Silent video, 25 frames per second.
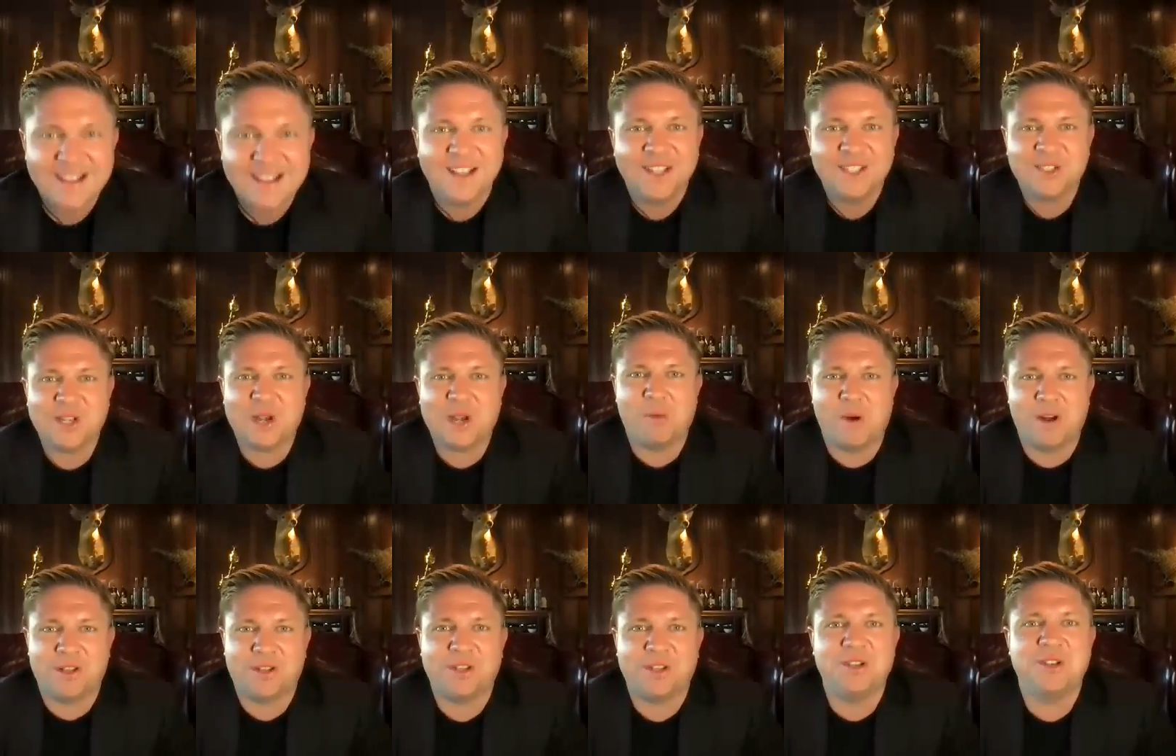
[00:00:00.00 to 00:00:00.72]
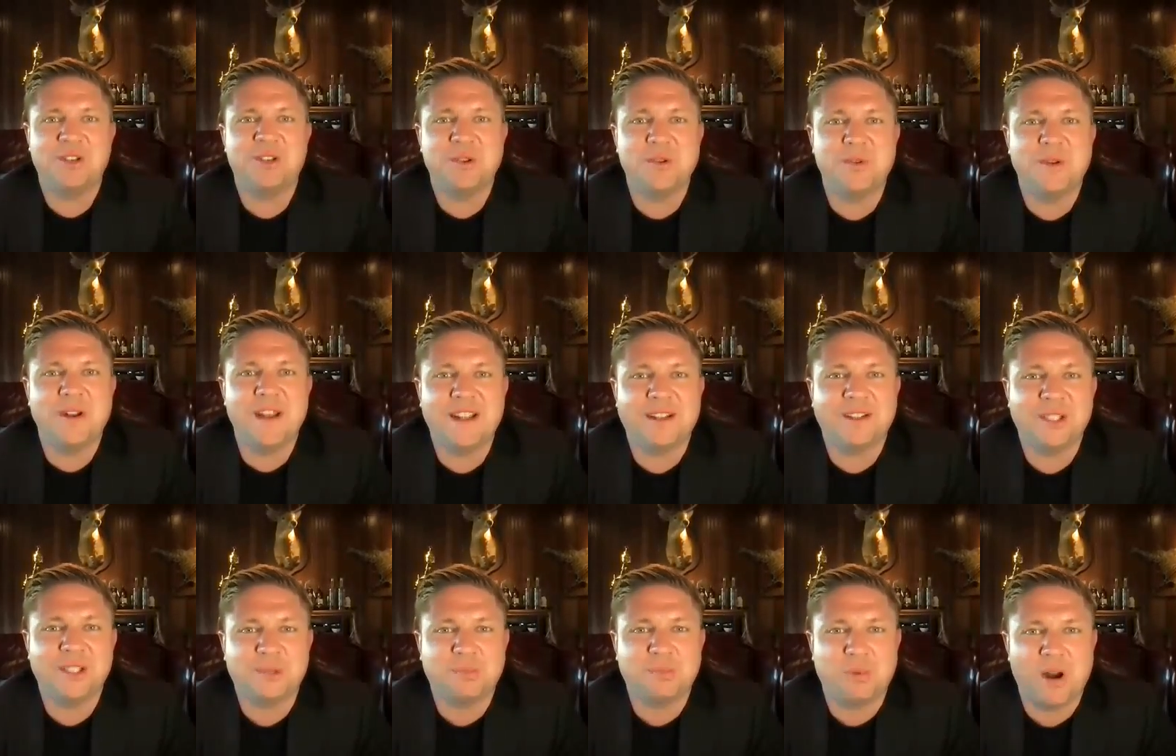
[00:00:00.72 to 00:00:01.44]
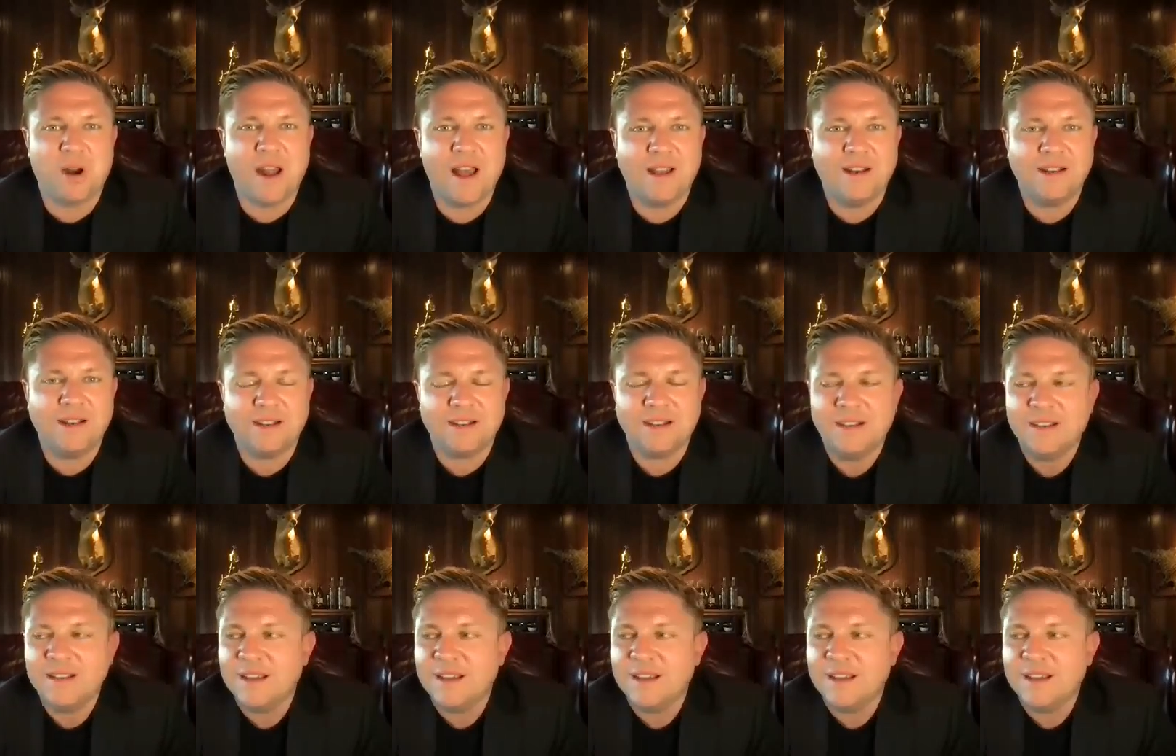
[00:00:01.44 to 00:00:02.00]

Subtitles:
So I wanted to do an English brand.